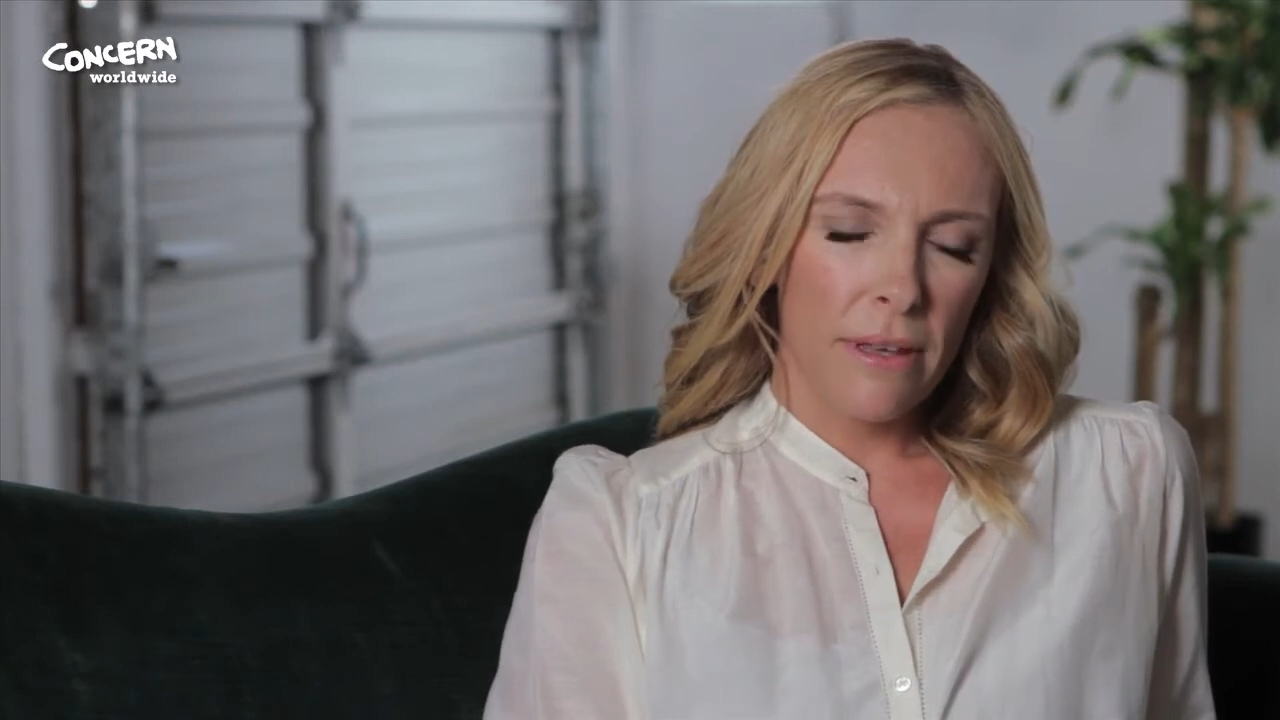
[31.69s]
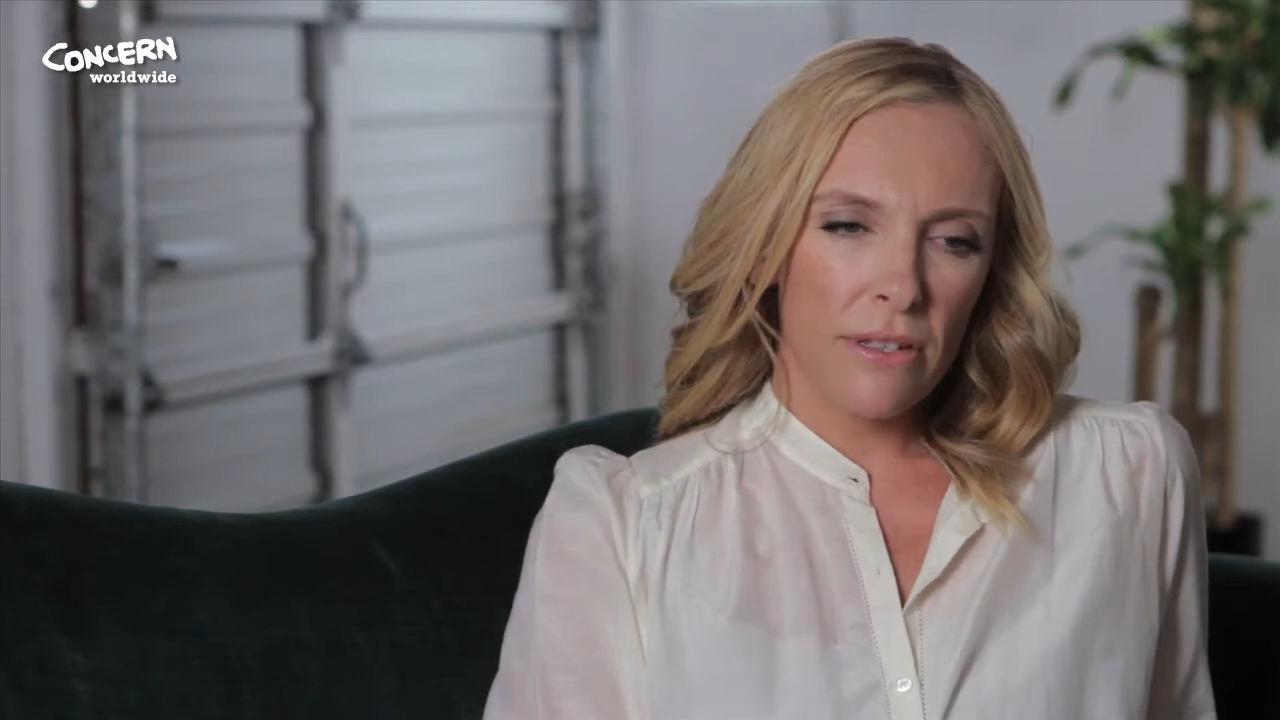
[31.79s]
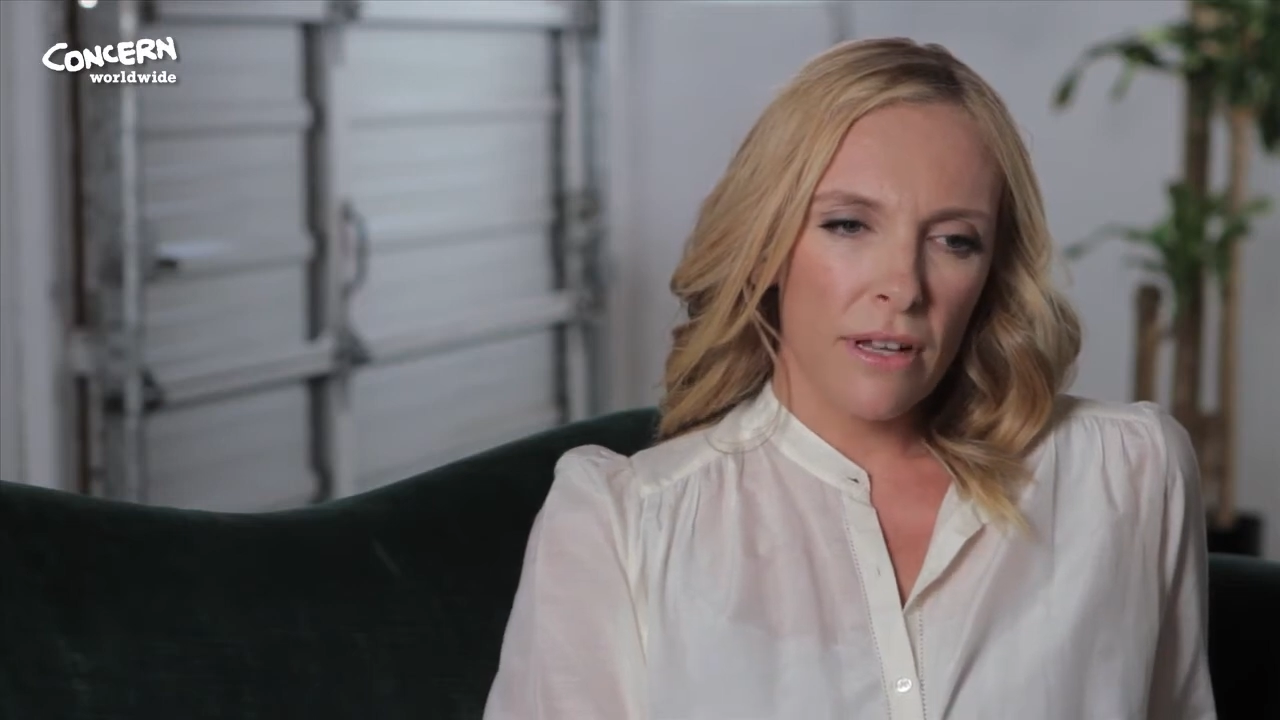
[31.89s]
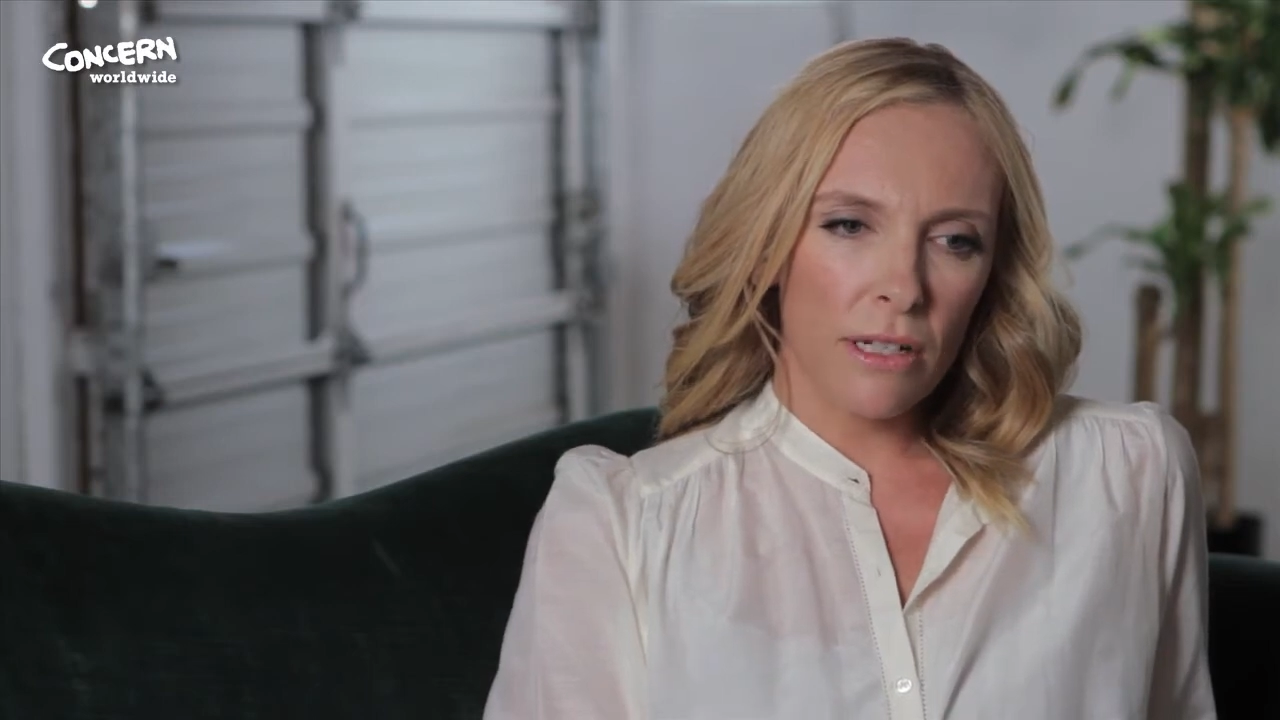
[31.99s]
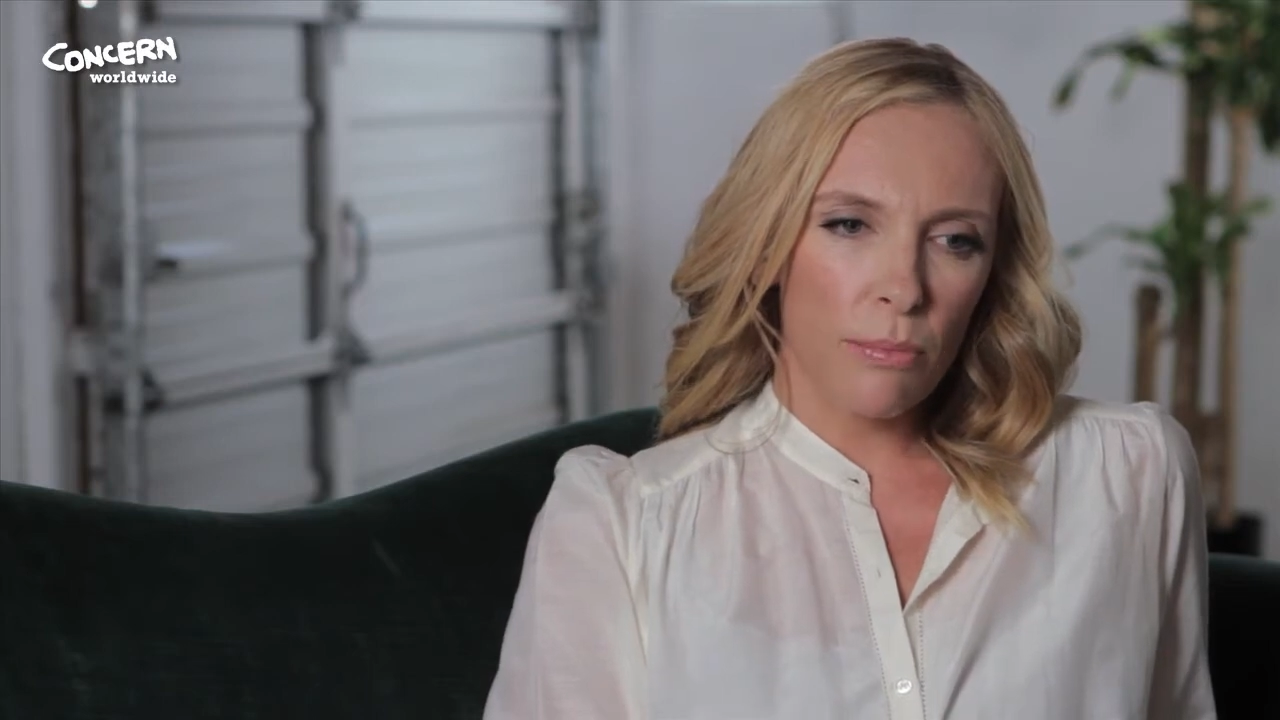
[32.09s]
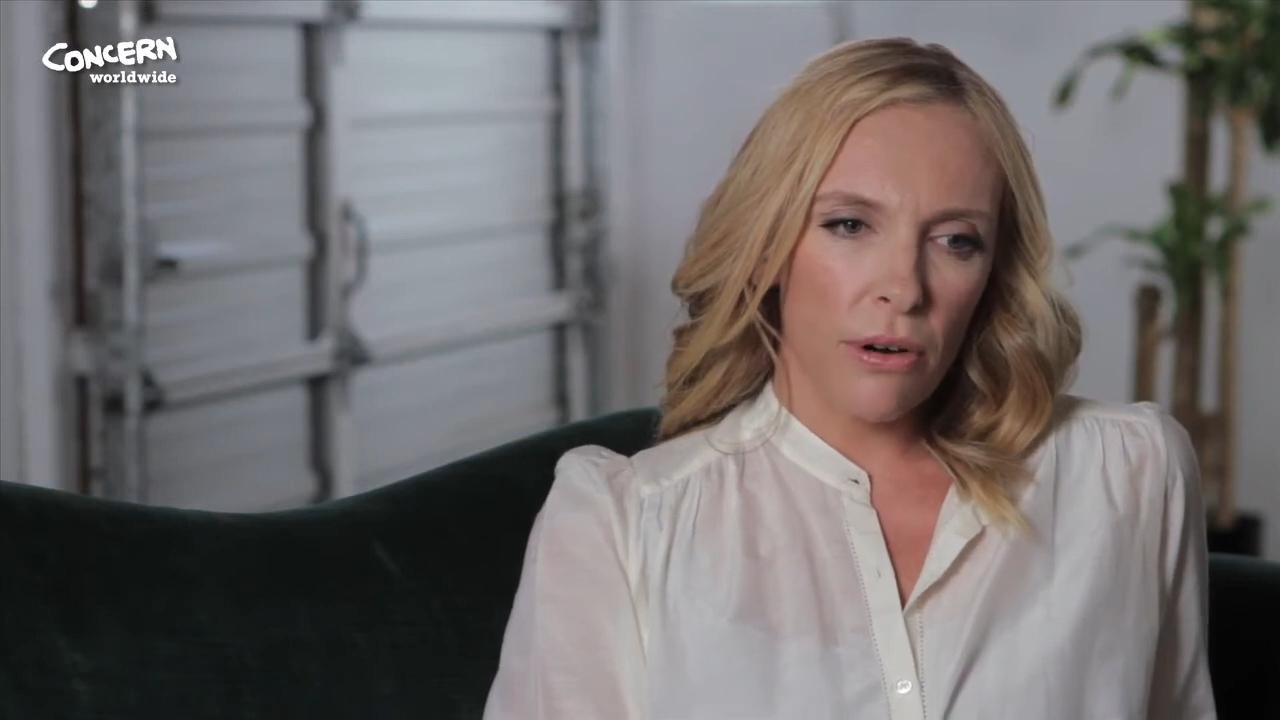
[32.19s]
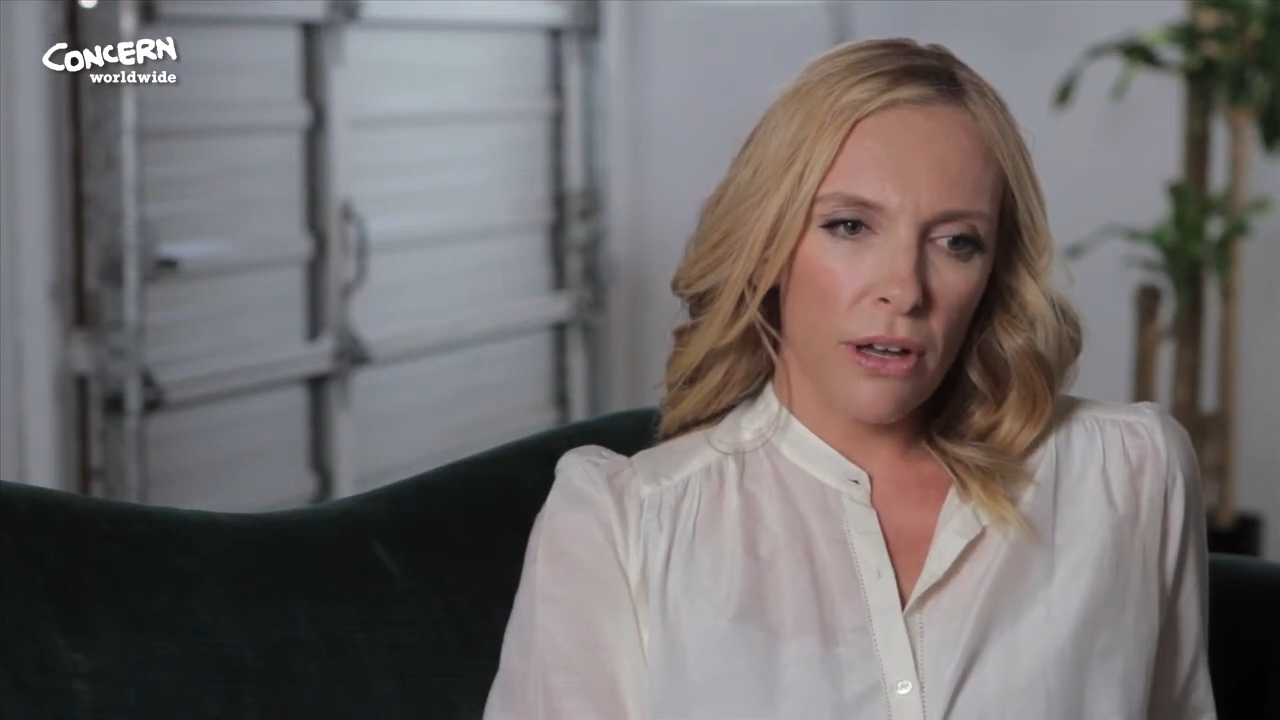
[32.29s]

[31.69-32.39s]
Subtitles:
you start to